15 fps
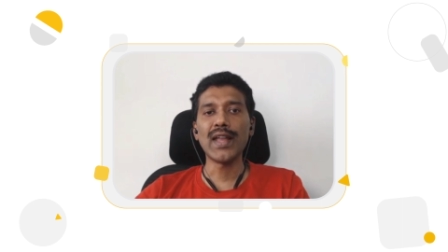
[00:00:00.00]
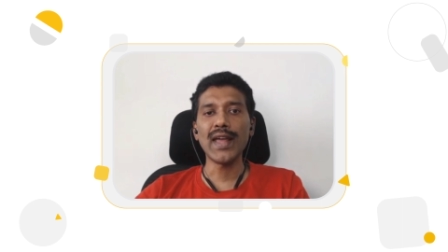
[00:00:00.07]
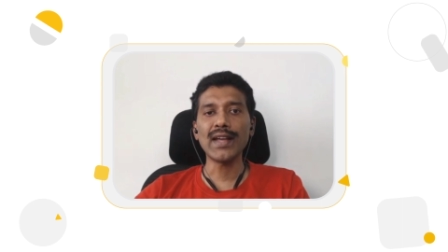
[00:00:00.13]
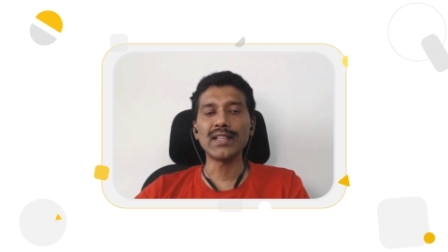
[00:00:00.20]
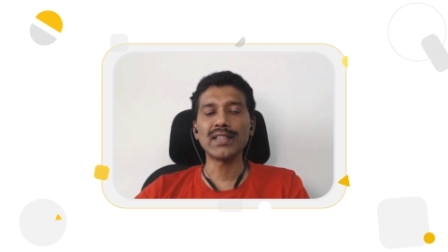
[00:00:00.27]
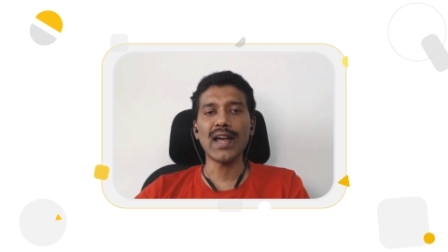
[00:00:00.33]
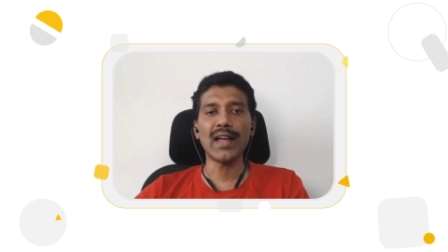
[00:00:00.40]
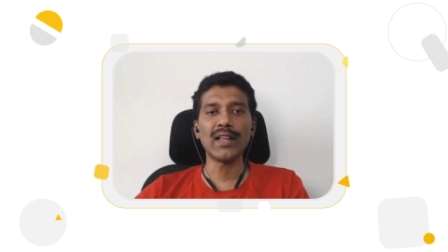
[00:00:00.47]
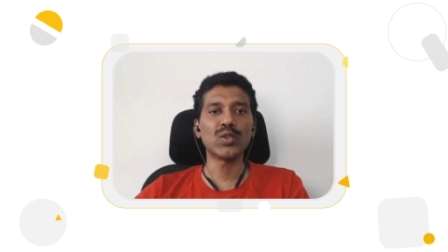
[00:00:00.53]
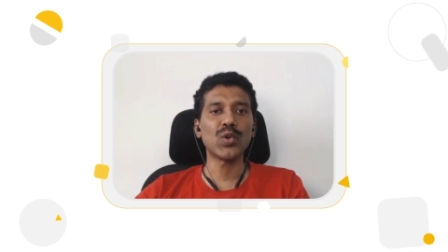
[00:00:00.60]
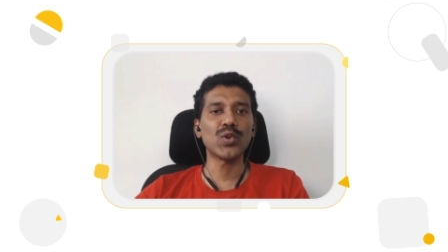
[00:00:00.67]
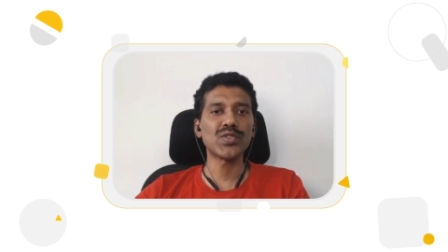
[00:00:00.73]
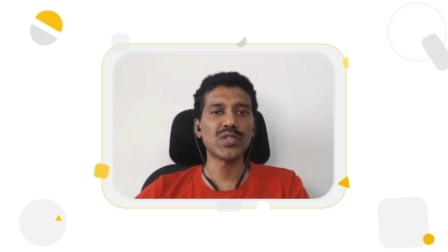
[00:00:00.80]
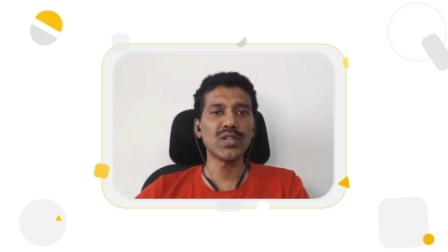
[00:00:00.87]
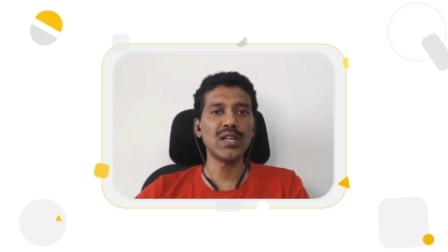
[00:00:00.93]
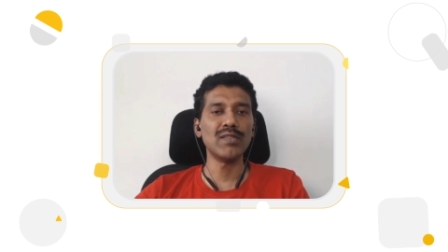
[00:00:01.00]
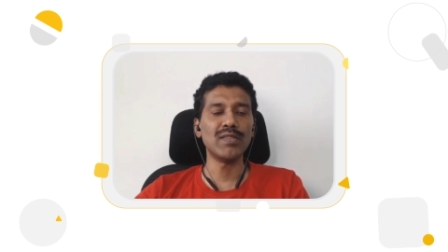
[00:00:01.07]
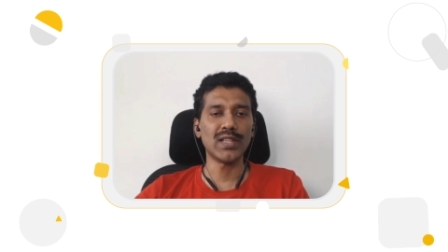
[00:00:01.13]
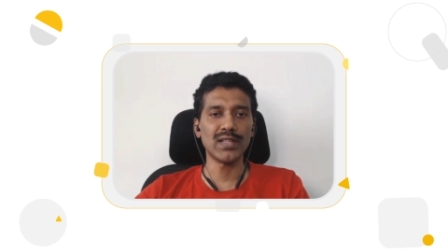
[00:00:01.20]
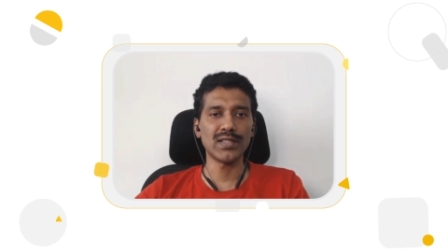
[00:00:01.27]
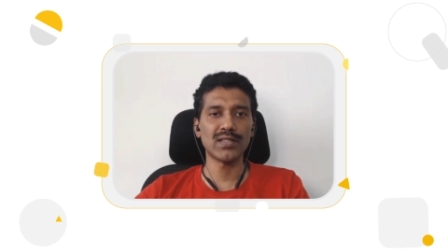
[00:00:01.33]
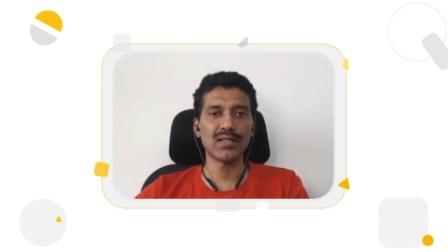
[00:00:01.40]
will take the Anthos journey
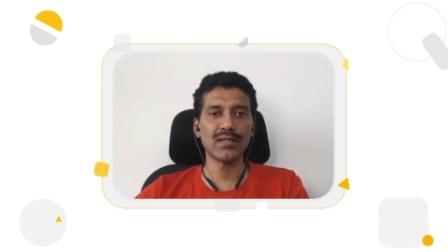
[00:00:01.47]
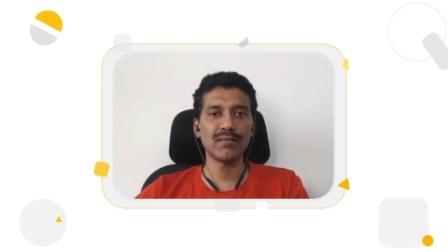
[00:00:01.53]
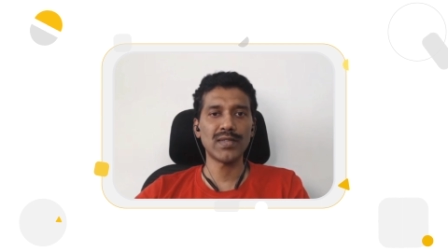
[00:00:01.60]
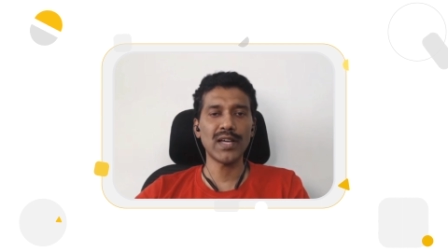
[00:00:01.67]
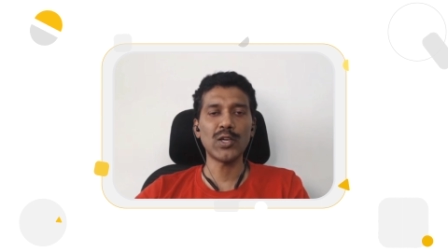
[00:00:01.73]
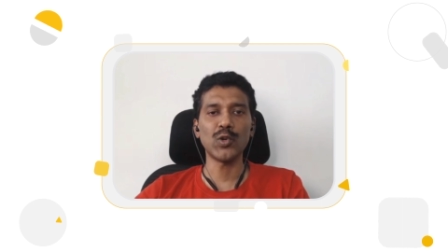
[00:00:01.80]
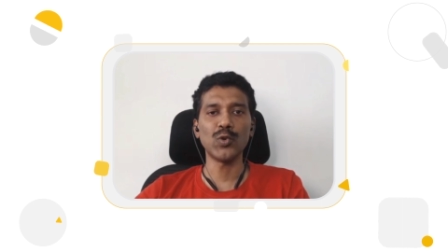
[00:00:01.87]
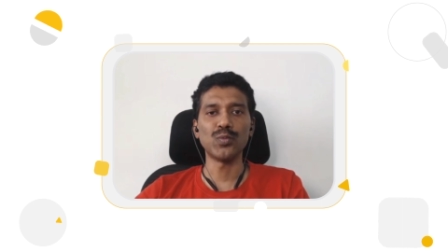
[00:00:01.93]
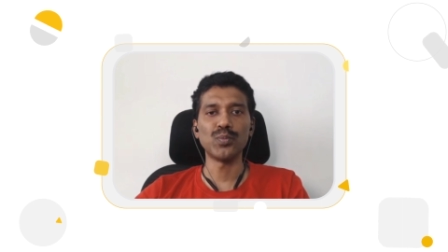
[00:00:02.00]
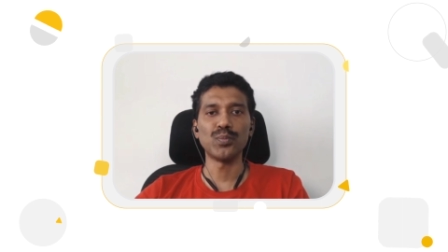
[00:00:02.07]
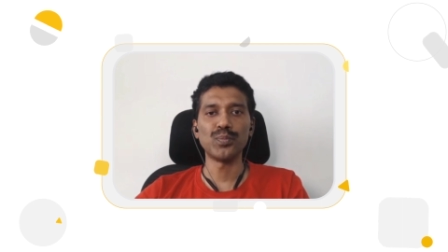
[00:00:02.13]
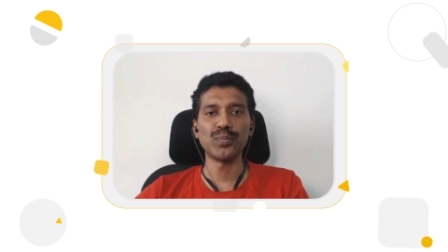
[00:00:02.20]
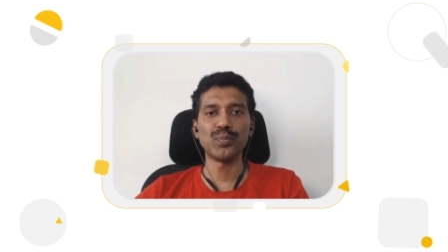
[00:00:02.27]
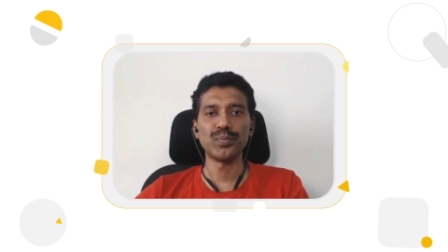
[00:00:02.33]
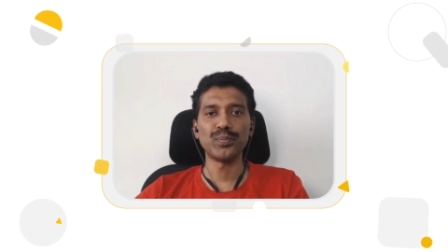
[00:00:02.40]
with us. Thank you.